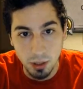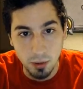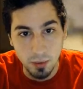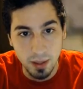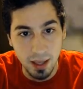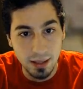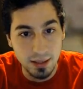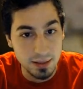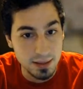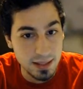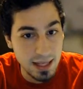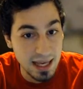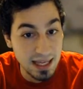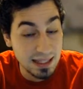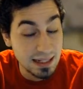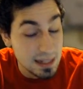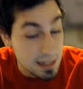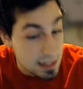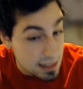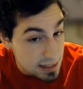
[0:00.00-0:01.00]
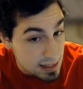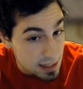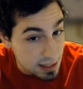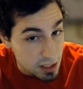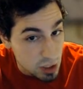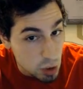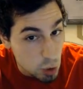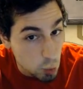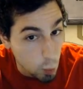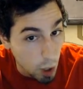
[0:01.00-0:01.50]
go ahead and tech in an
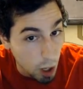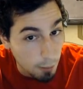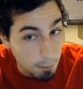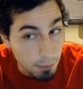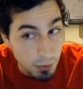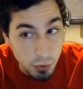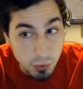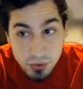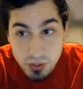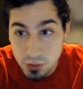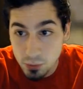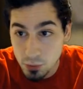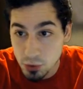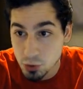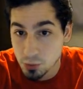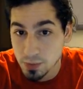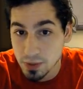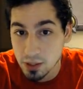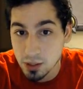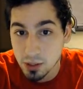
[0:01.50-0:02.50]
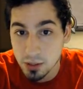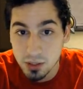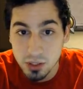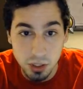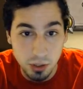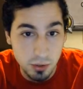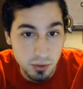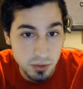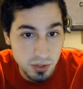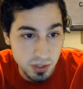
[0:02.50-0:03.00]
Acidic Swamp Ooze, which would be good
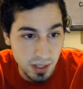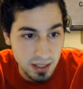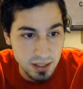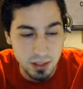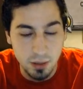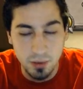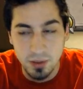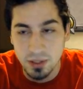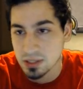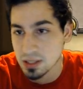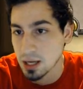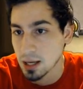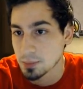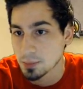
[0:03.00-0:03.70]
too. So that's always an